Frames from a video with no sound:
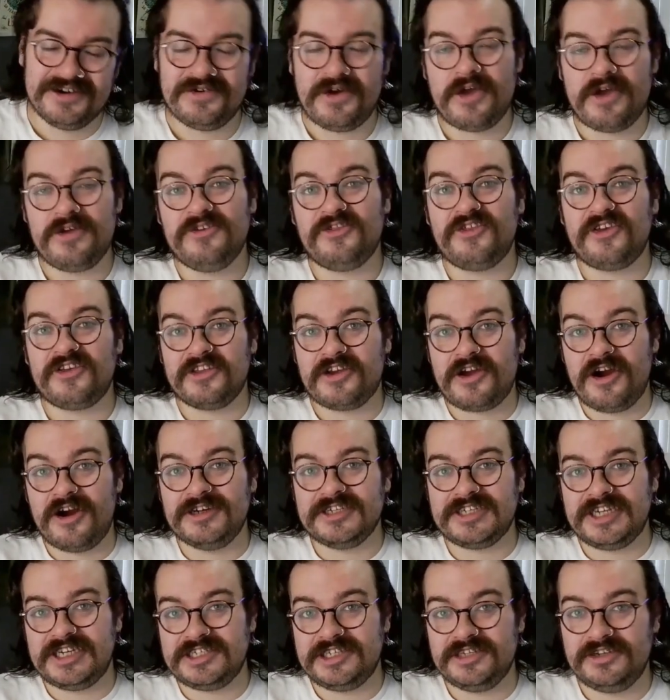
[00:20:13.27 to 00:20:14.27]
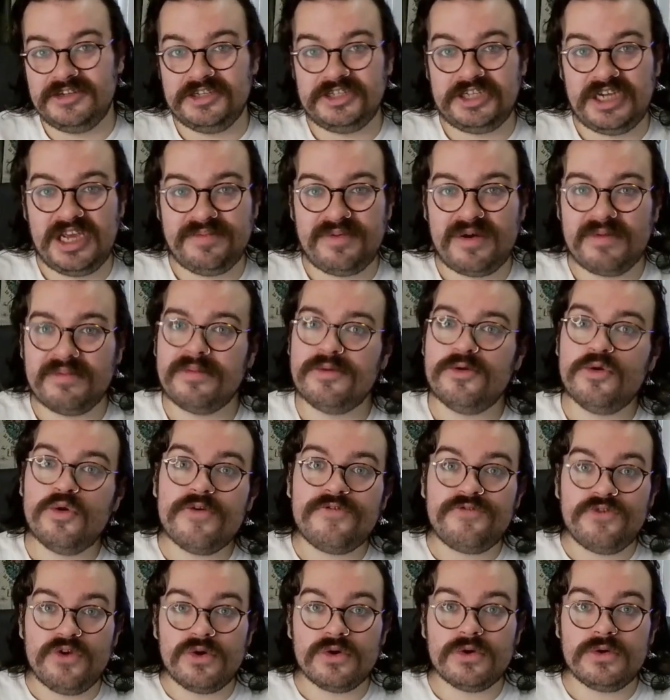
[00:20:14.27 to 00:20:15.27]
How you think the card is actually going to shape up. Let me know if
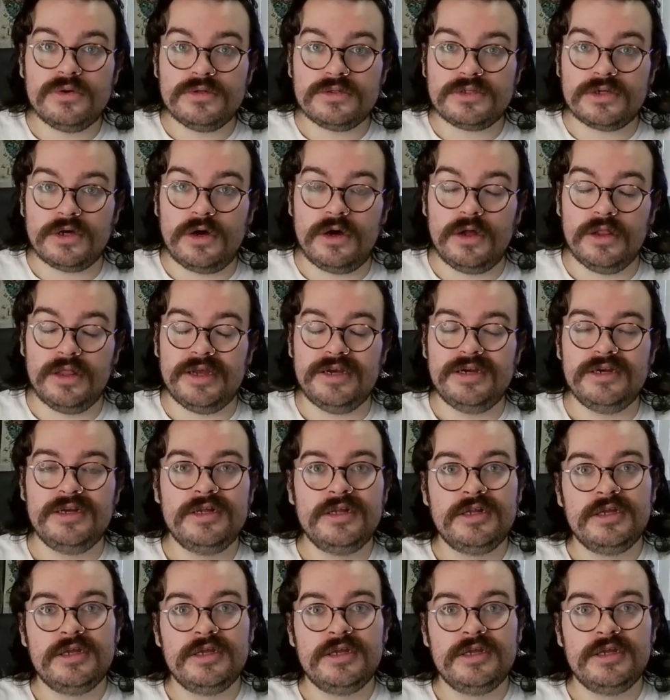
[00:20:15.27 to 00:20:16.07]
you're going to All In.